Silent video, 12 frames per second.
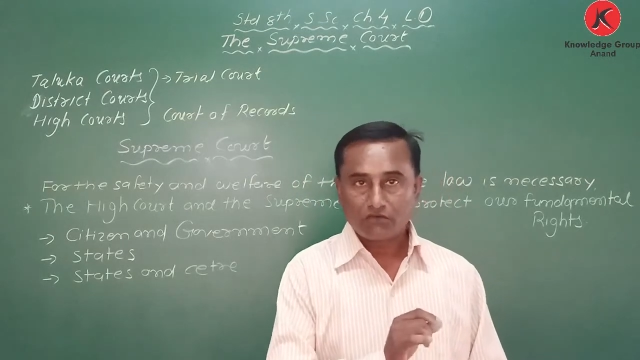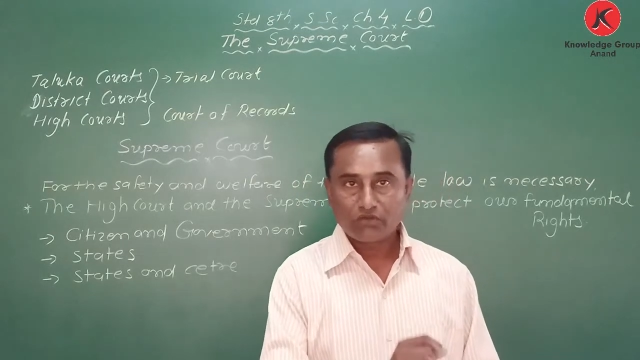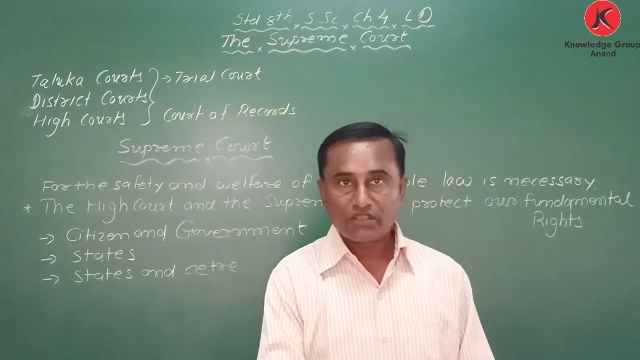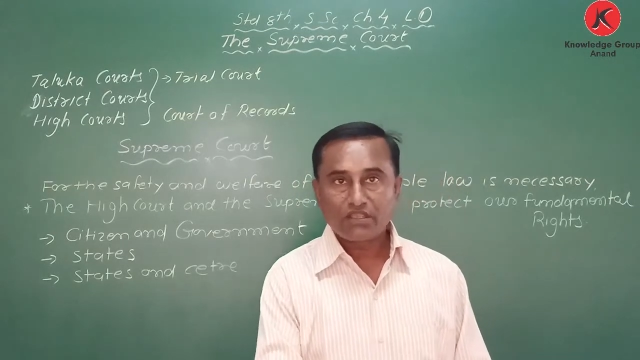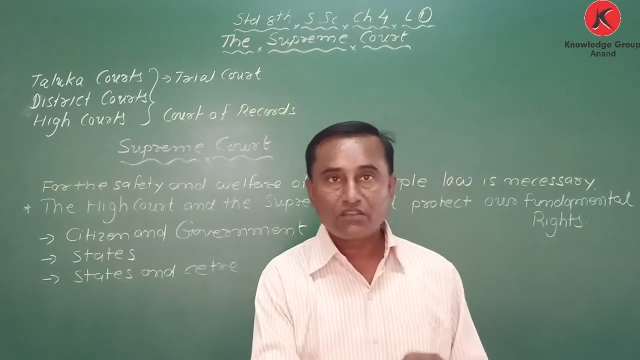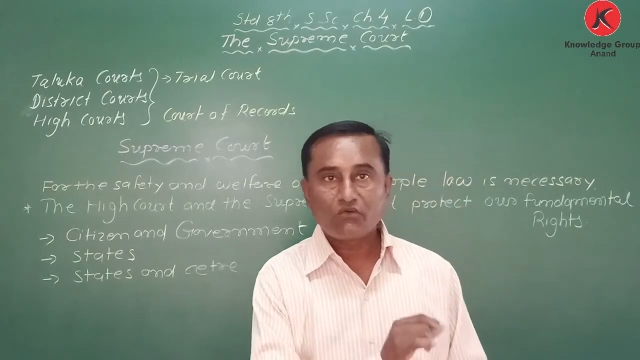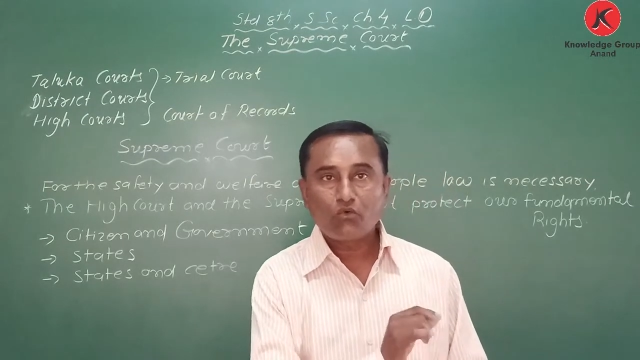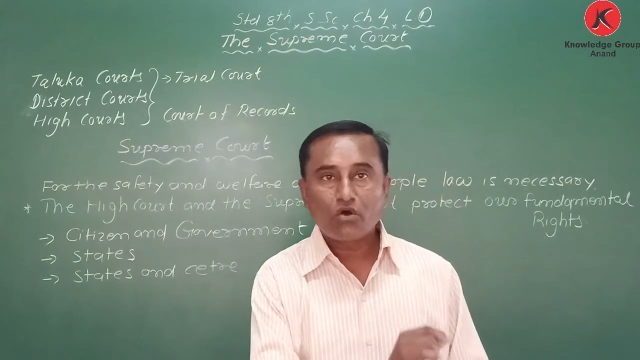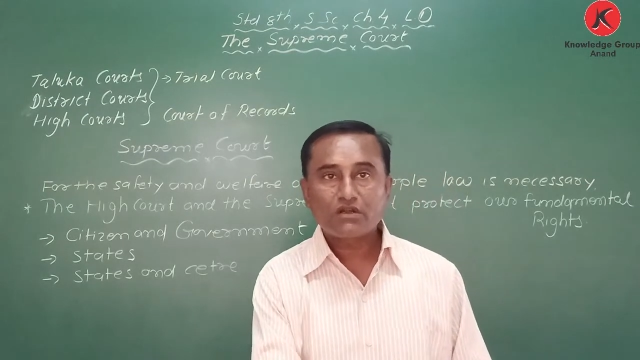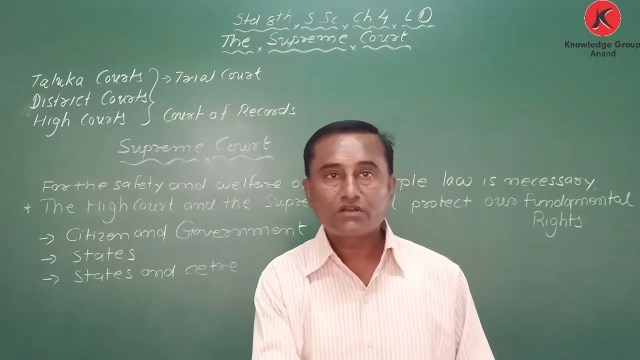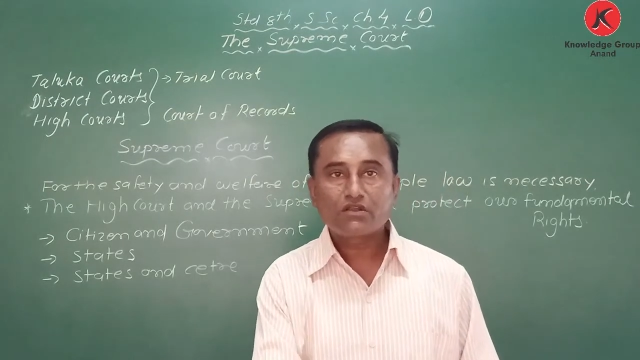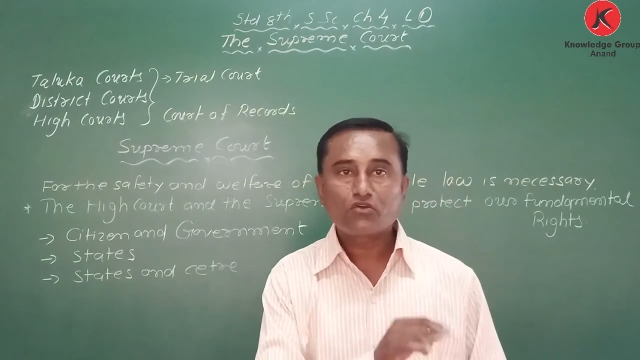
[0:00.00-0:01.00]
okay, the
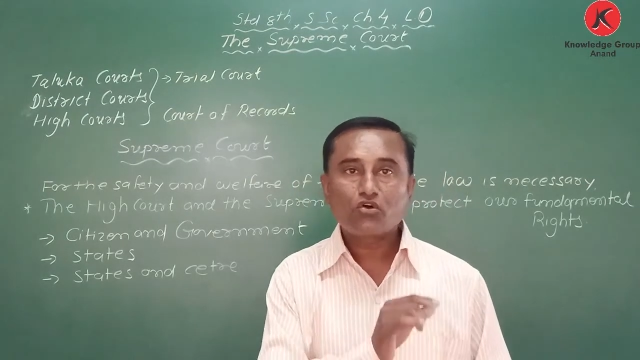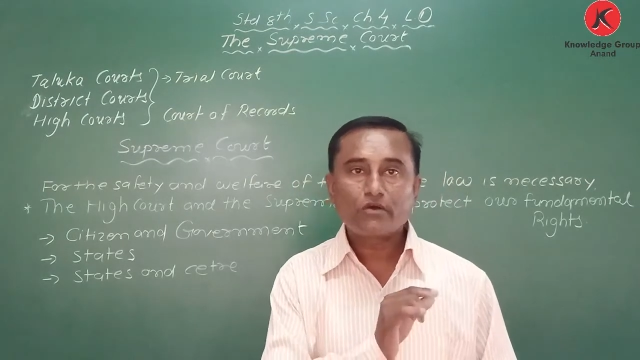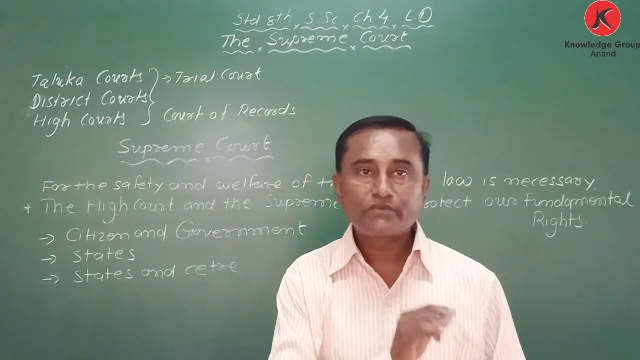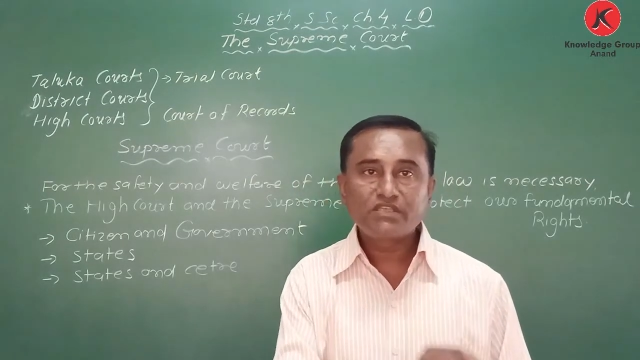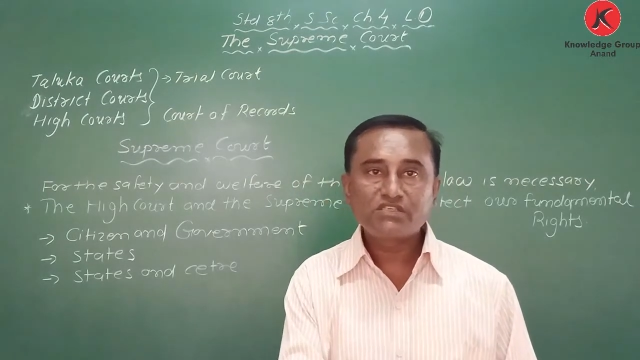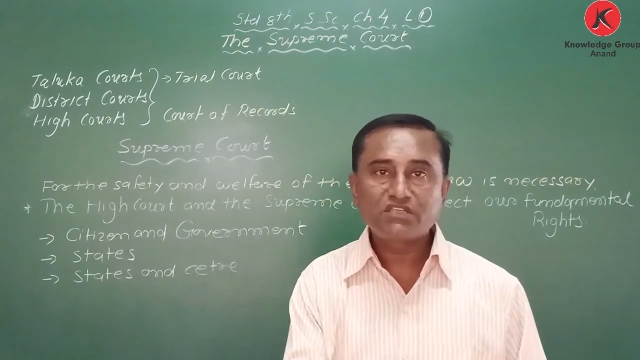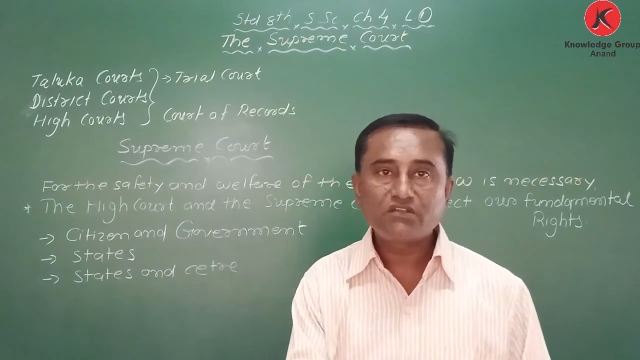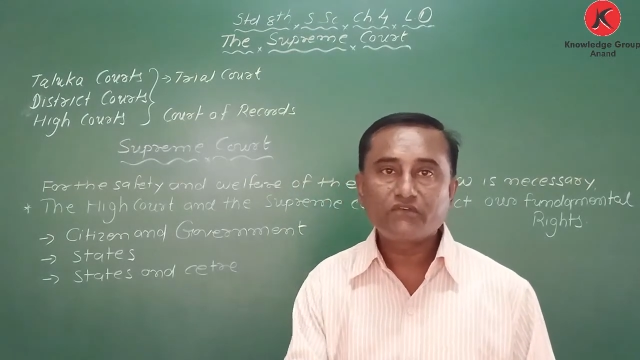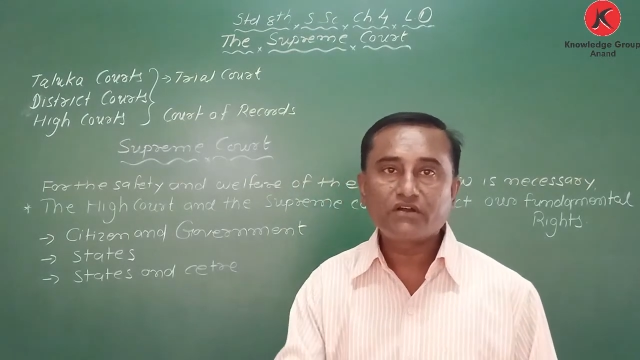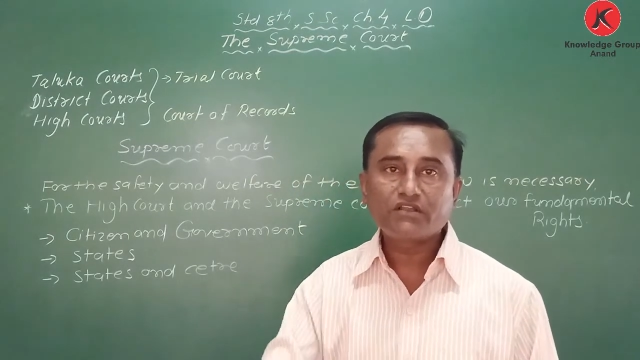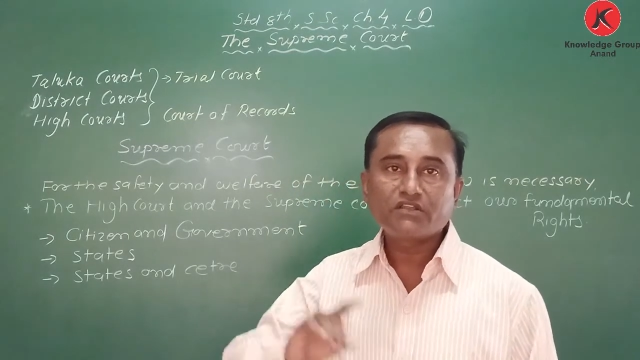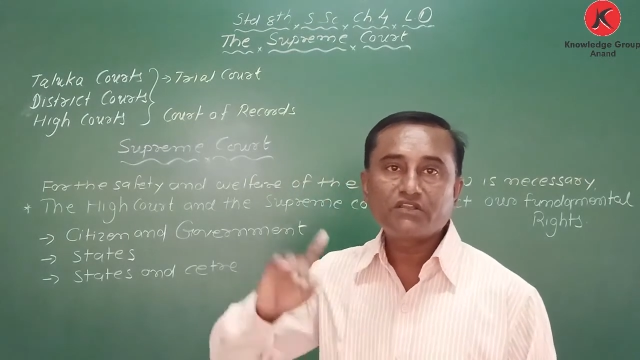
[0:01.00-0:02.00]
water of this
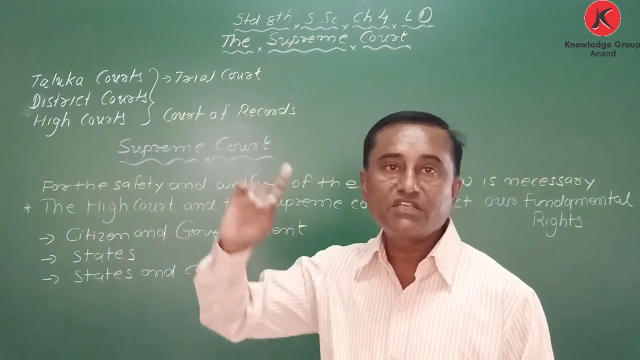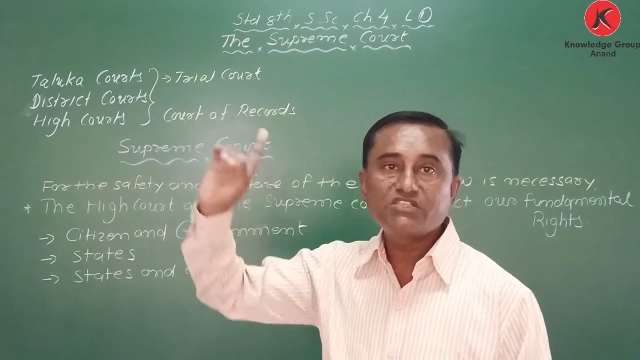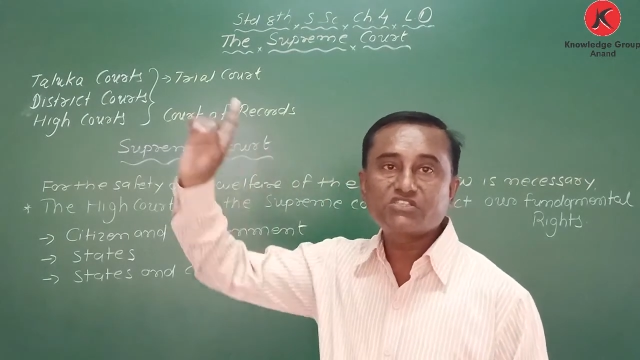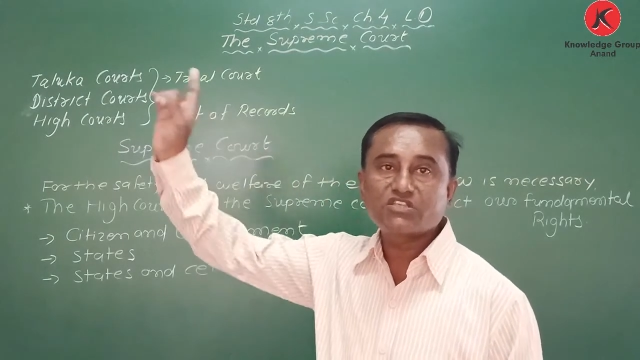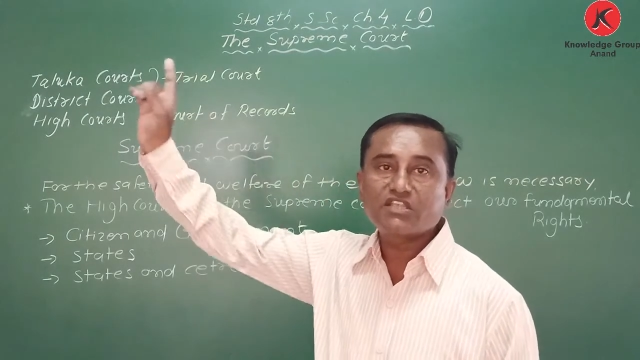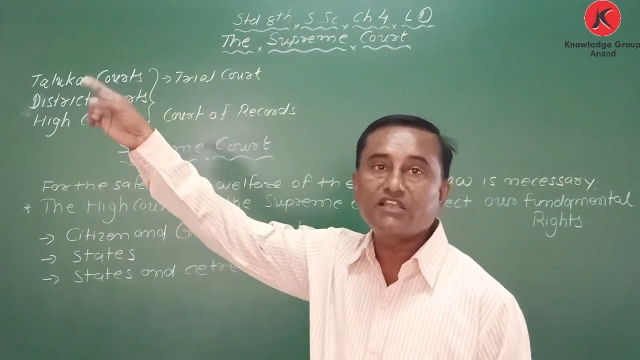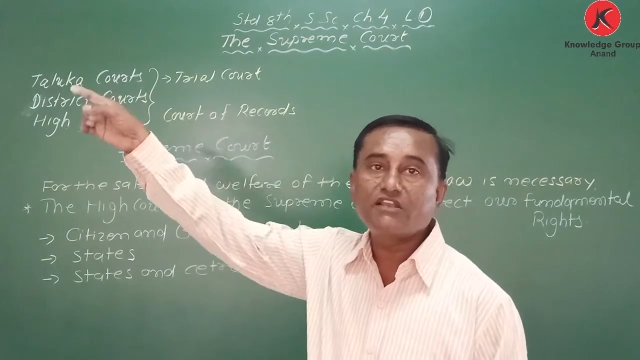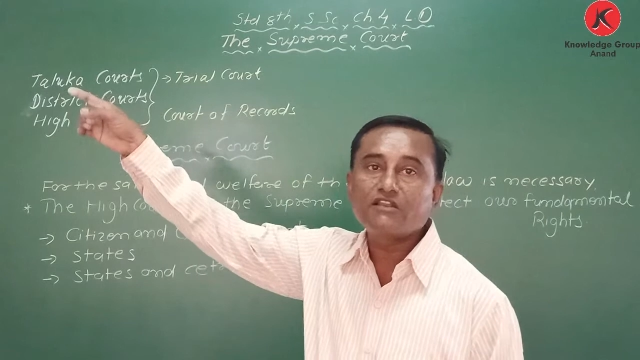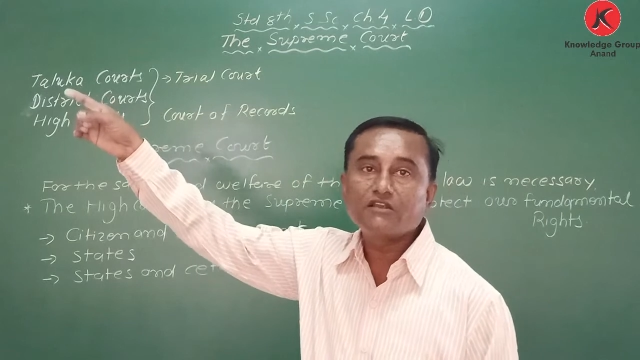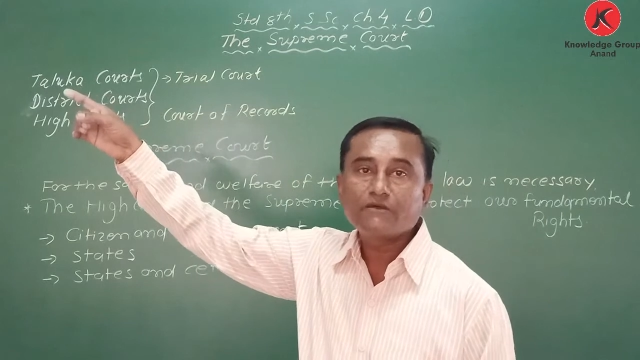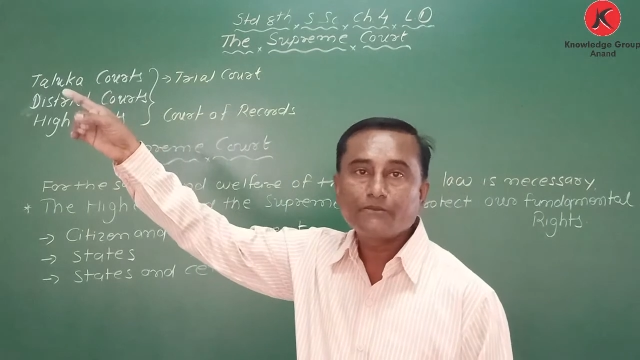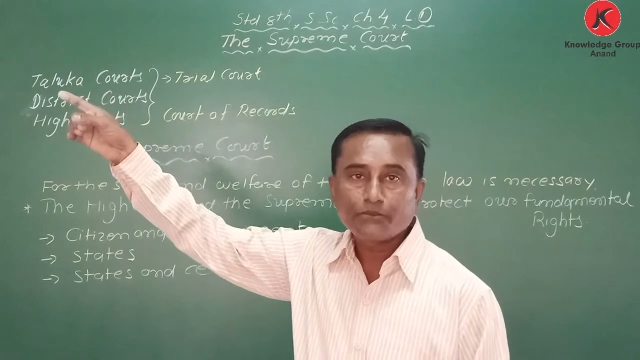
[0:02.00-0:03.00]
river reached
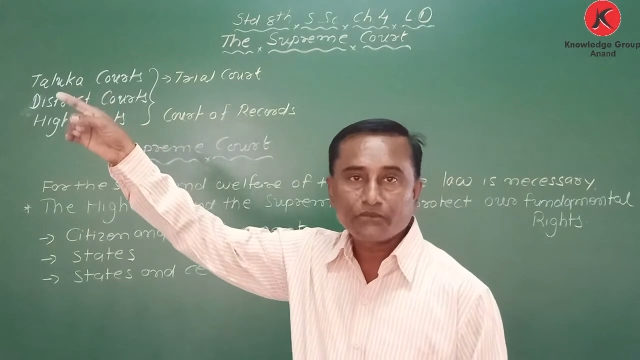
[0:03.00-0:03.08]
till